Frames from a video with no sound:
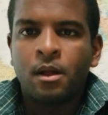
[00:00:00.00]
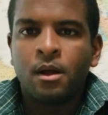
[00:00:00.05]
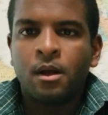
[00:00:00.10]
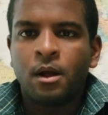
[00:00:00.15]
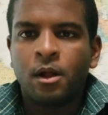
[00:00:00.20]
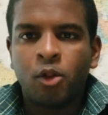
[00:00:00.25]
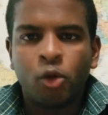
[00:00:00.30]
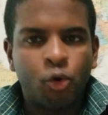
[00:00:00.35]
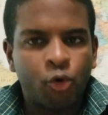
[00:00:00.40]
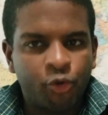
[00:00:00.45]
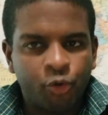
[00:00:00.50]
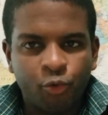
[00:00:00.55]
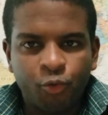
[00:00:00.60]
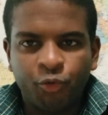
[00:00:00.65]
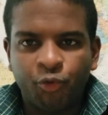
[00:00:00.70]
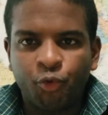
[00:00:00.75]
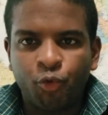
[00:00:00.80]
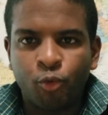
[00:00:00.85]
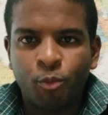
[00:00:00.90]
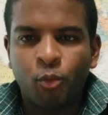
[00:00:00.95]
Hello
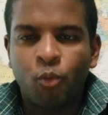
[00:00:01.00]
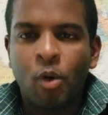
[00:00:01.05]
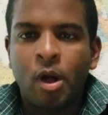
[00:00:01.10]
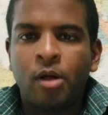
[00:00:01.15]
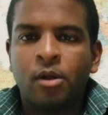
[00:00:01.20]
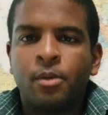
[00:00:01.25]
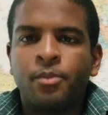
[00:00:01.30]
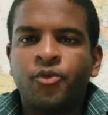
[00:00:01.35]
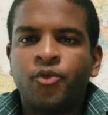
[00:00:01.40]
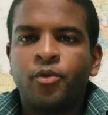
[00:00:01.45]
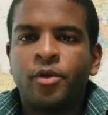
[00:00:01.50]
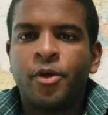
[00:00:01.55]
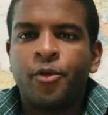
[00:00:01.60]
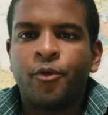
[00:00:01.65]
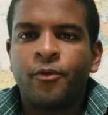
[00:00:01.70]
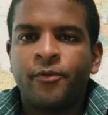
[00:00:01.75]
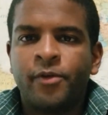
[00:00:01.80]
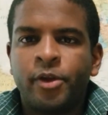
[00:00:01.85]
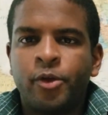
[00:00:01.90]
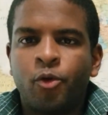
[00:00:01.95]
YouTube, welcome to
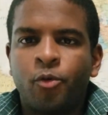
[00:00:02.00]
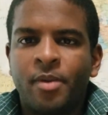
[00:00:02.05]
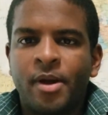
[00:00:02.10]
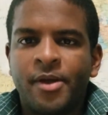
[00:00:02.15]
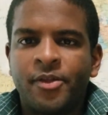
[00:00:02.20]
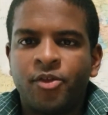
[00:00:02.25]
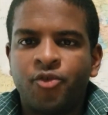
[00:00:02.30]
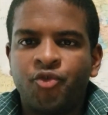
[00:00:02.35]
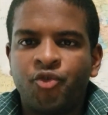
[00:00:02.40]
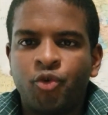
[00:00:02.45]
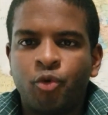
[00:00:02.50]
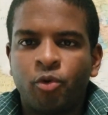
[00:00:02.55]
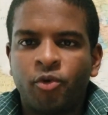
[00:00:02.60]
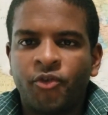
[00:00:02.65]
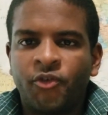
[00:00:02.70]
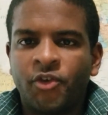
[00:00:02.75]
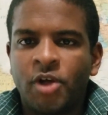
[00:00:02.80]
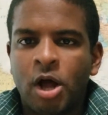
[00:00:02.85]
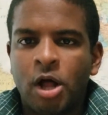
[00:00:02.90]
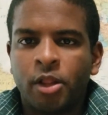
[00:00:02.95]
another video by the Geo
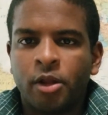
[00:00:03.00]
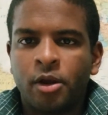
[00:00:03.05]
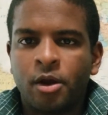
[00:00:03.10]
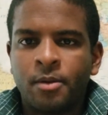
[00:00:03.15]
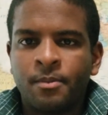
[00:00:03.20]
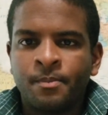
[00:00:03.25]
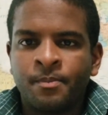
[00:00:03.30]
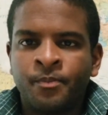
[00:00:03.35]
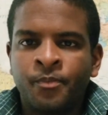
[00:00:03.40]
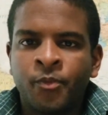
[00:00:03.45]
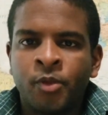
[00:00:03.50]
Scholar.